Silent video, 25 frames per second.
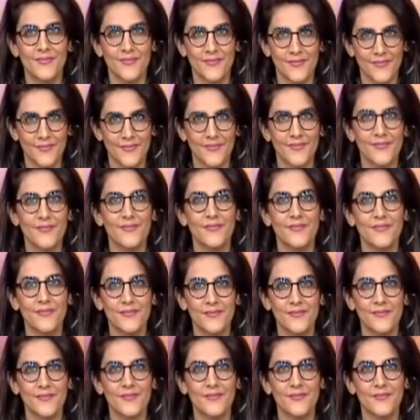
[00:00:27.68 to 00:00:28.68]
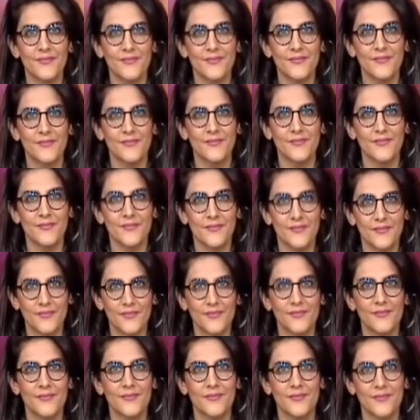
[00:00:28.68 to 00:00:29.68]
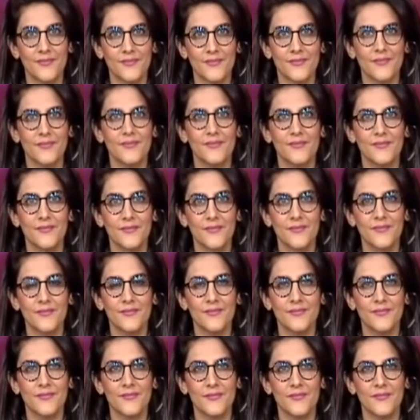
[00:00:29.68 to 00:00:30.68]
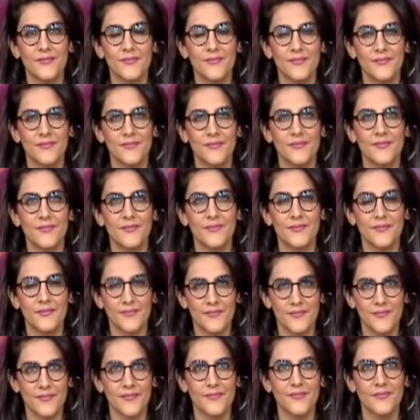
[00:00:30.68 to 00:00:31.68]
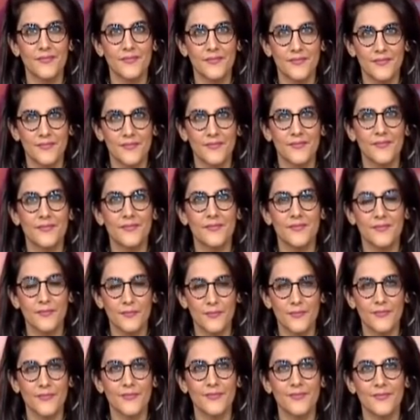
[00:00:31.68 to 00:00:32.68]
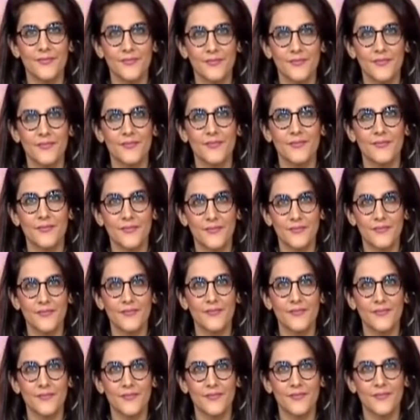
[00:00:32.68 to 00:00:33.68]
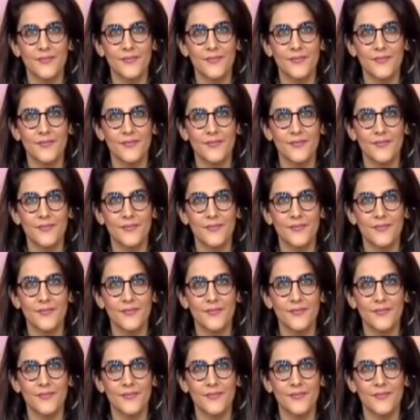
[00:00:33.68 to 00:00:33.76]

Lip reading: (not speaking)